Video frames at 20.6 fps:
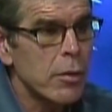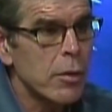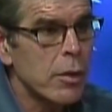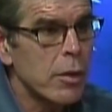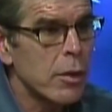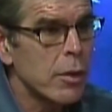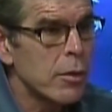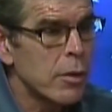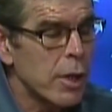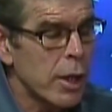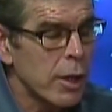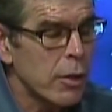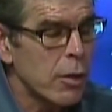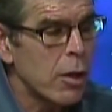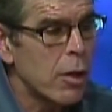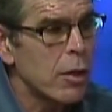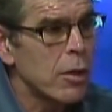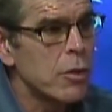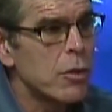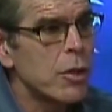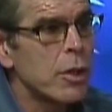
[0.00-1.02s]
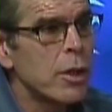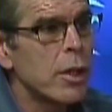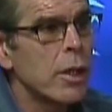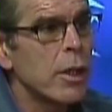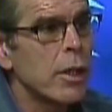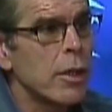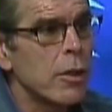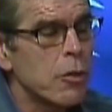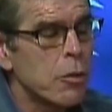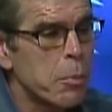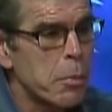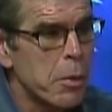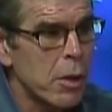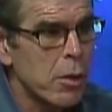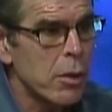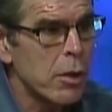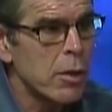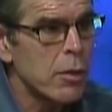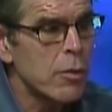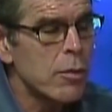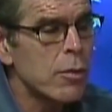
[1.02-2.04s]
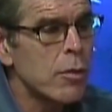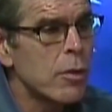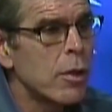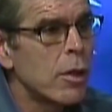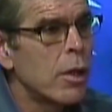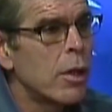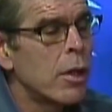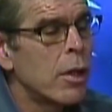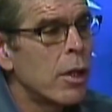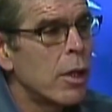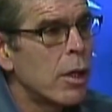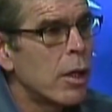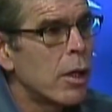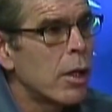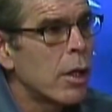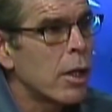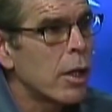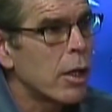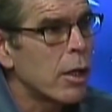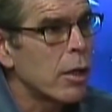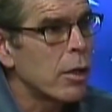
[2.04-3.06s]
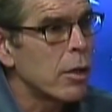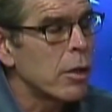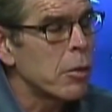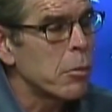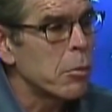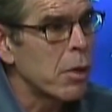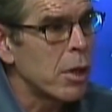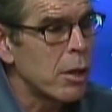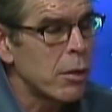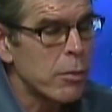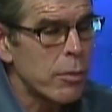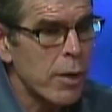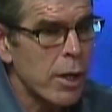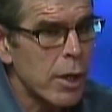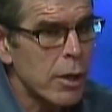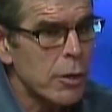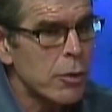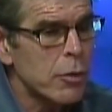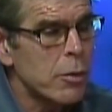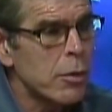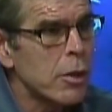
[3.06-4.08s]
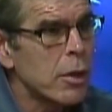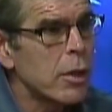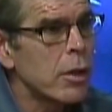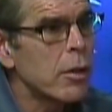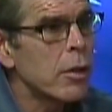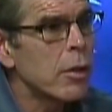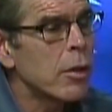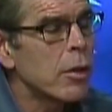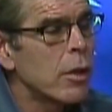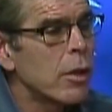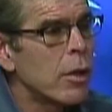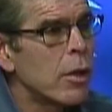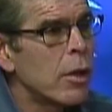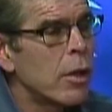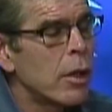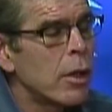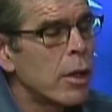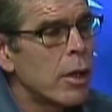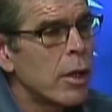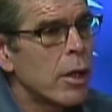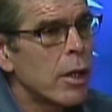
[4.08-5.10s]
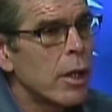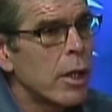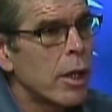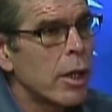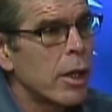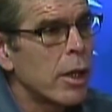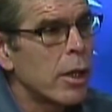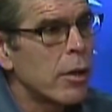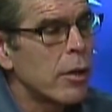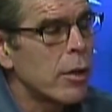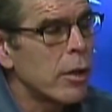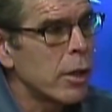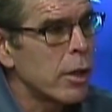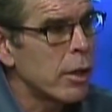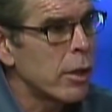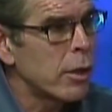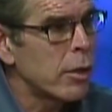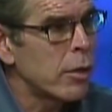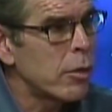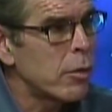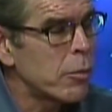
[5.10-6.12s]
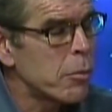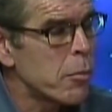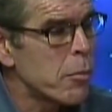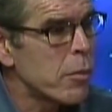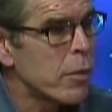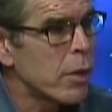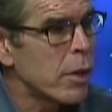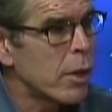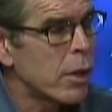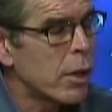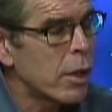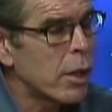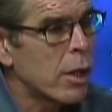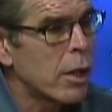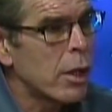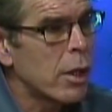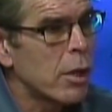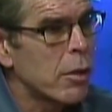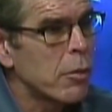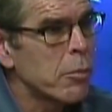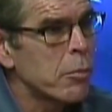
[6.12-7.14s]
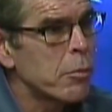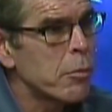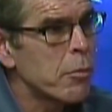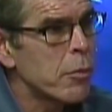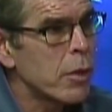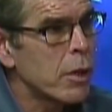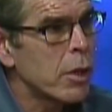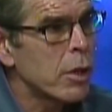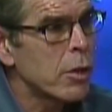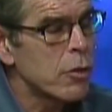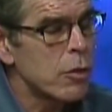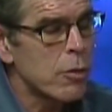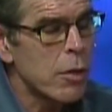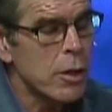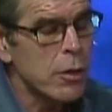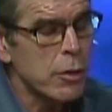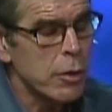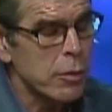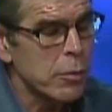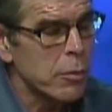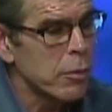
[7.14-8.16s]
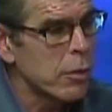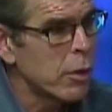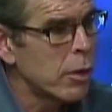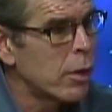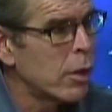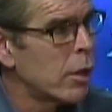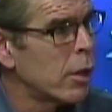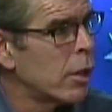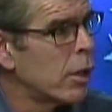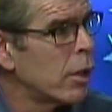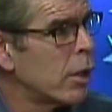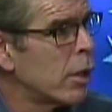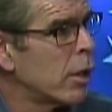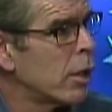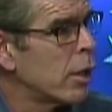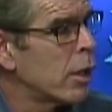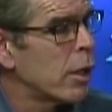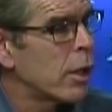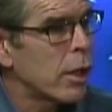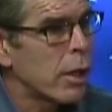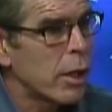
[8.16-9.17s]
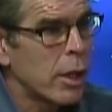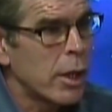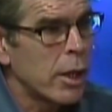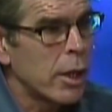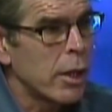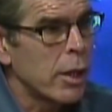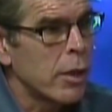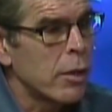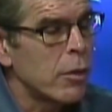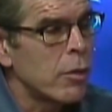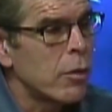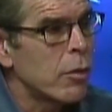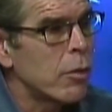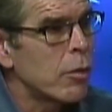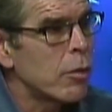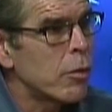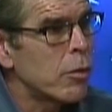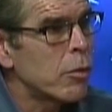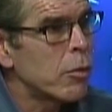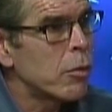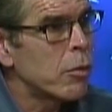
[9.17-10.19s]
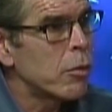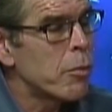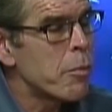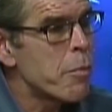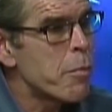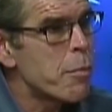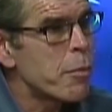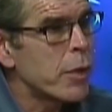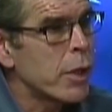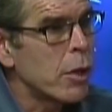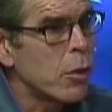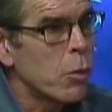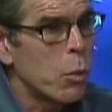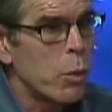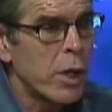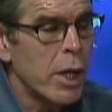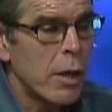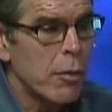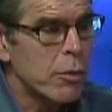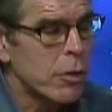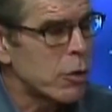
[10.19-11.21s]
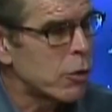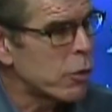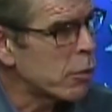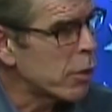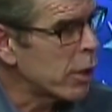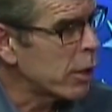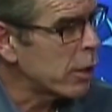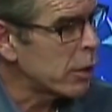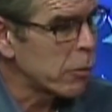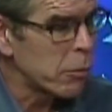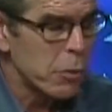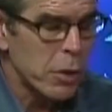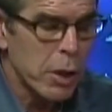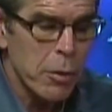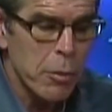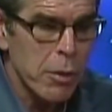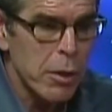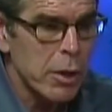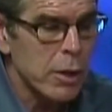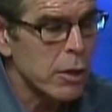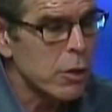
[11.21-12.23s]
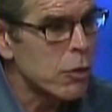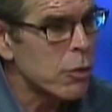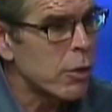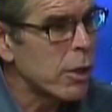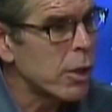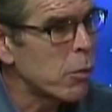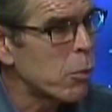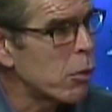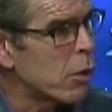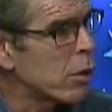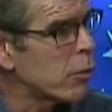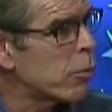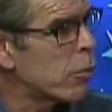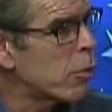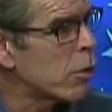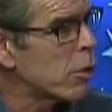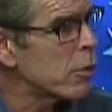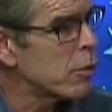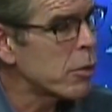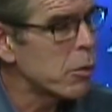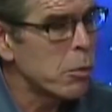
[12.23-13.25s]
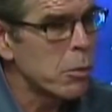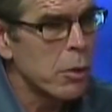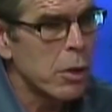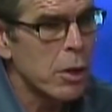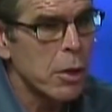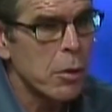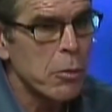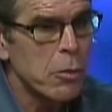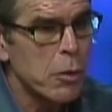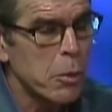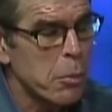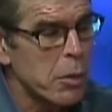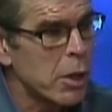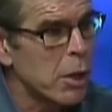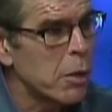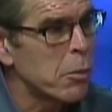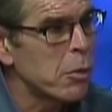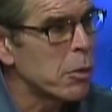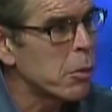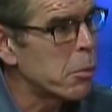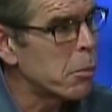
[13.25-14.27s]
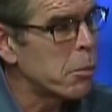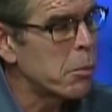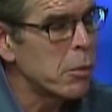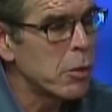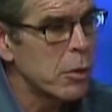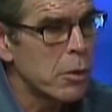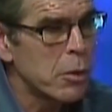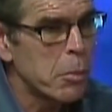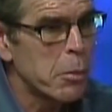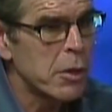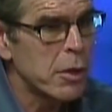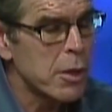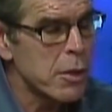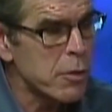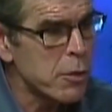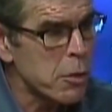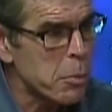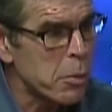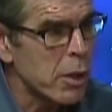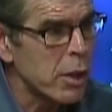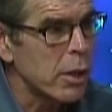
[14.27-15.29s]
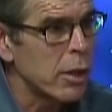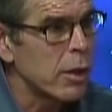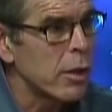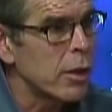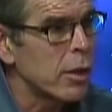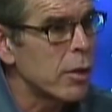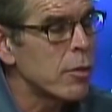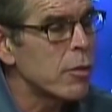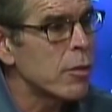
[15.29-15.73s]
technology and experience in manufacturing and in construction. And we have to train, we get ready to train a workforce to be able to participate in this.